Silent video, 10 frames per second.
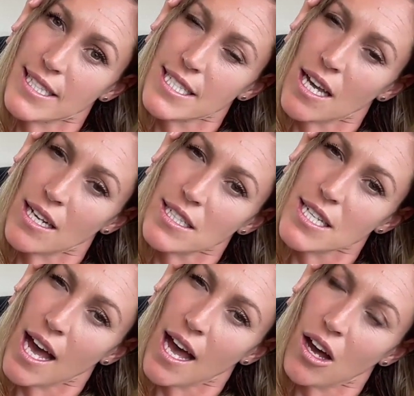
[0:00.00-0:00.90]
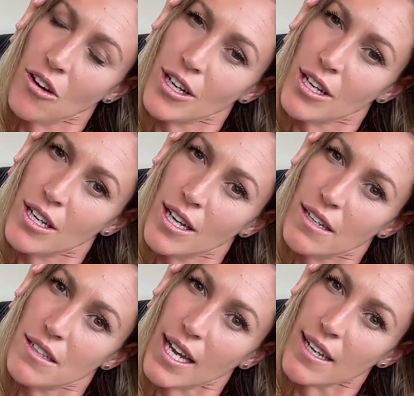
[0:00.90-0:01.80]
slide down,
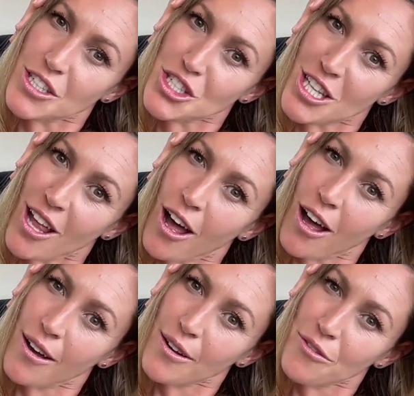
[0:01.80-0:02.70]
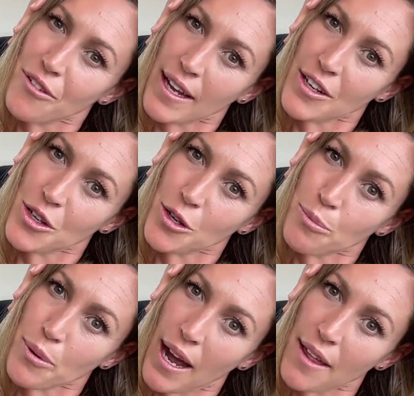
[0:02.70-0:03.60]
neck is long. Find your
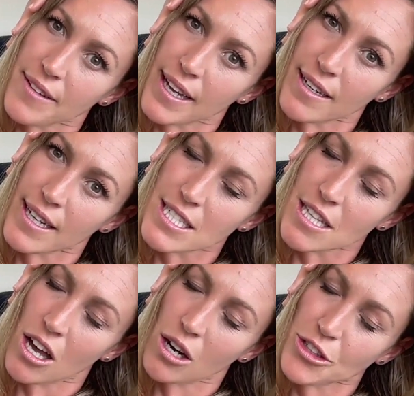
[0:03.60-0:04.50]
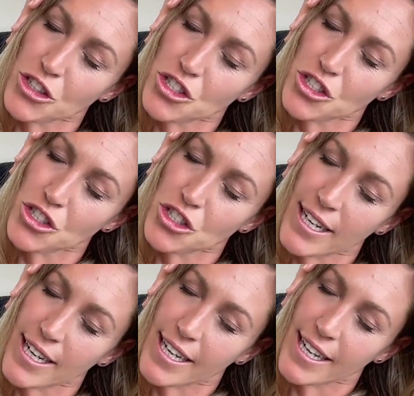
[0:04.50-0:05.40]
breath. Take a nice long
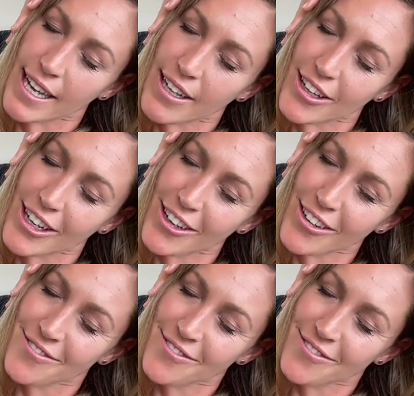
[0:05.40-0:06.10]
rejuvenating inhale here.